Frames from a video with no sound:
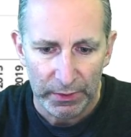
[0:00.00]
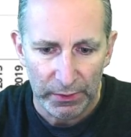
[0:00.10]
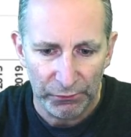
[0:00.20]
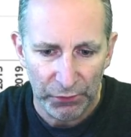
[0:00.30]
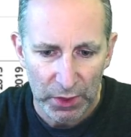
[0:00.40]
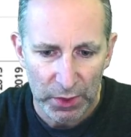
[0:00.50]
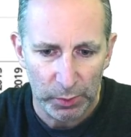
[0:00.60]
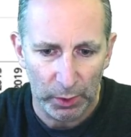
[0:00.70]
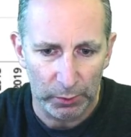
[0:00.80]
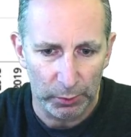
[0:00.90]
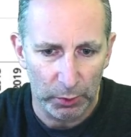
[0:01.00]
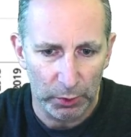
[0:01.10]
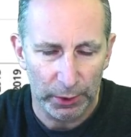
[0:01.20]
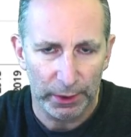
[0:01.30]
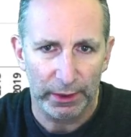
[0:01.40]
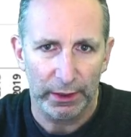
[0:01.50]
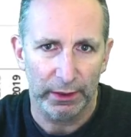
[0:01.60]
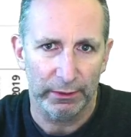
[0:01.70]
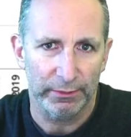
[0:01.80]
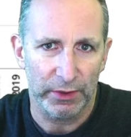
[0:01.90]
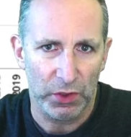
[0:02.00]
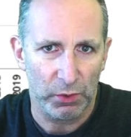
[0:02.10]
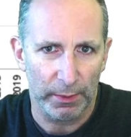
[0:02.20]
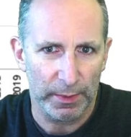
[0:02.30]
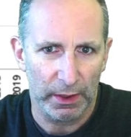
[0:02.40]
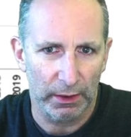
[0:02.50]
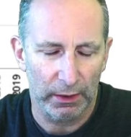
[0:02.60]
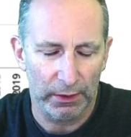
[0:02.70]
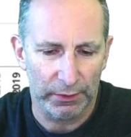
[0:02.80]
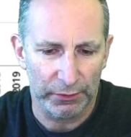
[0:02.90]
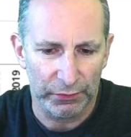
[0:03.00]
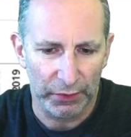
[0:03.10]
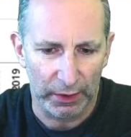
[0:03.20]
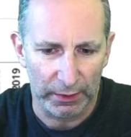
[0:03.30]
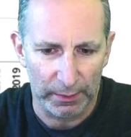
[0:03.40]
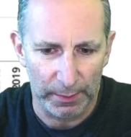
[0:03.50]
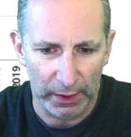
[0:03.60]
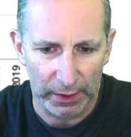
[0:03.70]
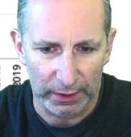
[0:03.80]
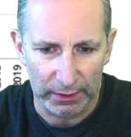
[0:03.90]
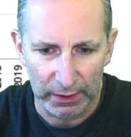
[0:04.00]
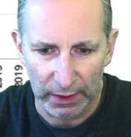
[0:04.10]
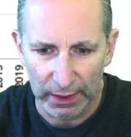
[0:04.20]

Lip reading: The First World War kind of disrupted a lot of the market.